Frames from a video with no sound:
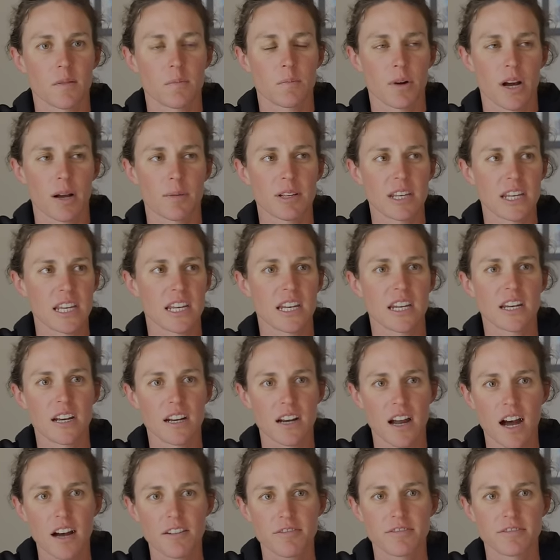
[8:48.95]
probably eating
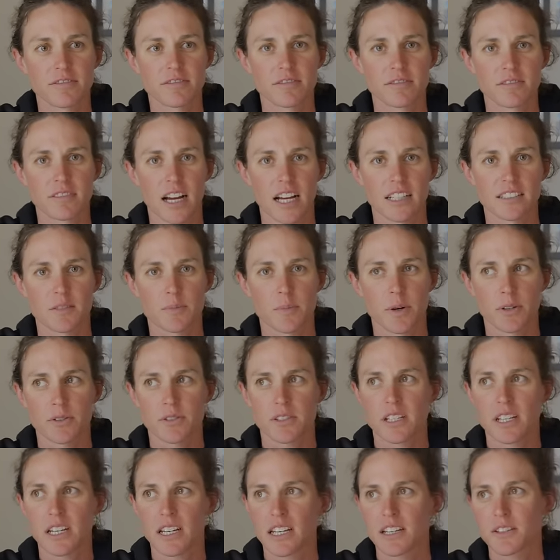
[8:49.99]
enough as opposed
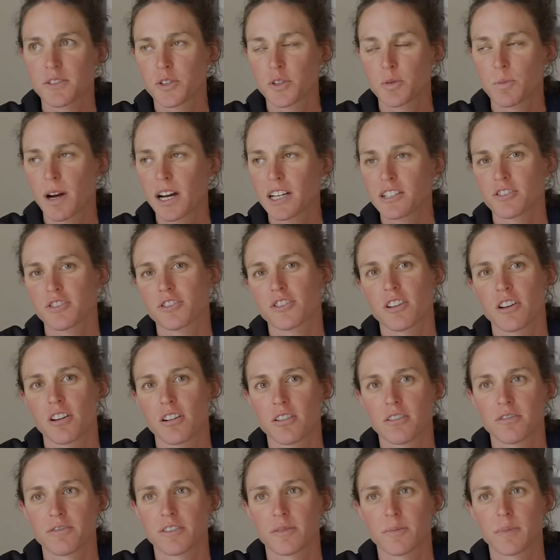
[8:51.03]
to eating too much.
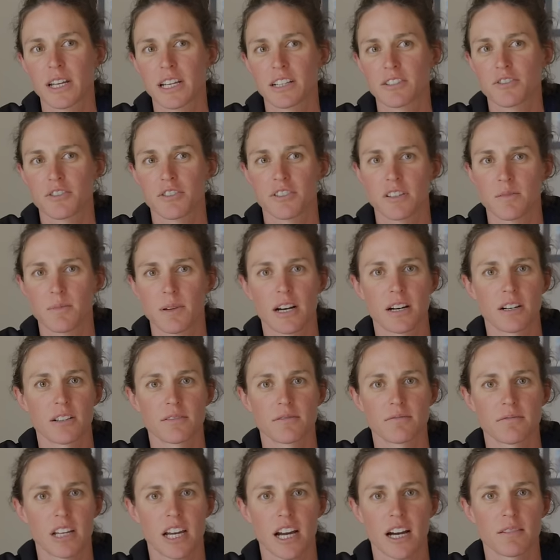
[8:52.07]
So for me, it's just
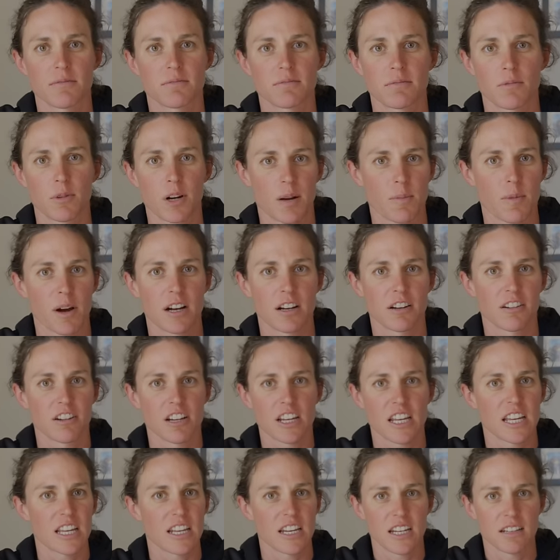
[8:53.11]
about, yeah, when I'm hungry,
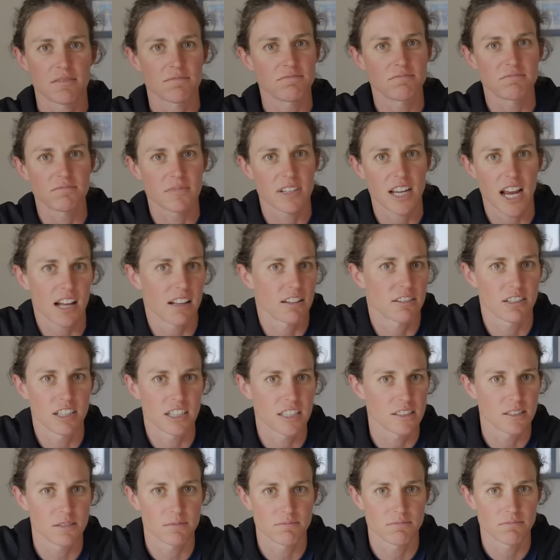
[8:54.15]
eating
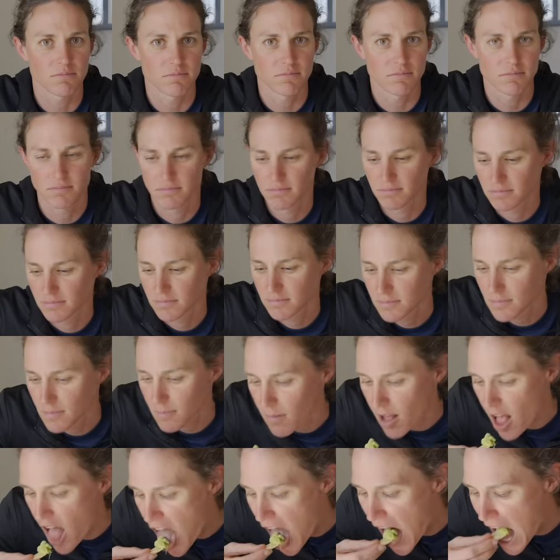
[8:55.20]
calories.
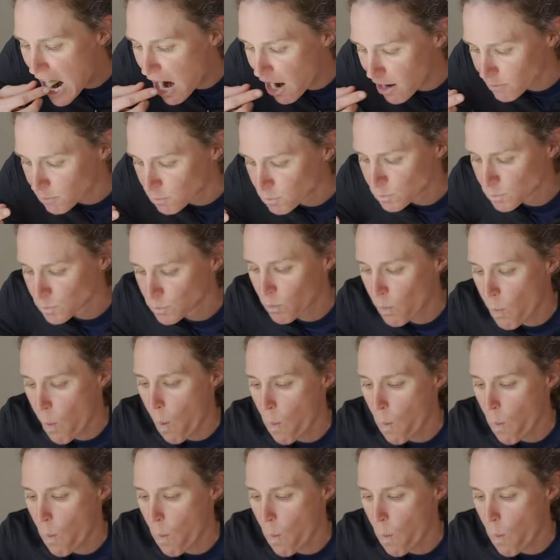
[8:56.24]
Yeah.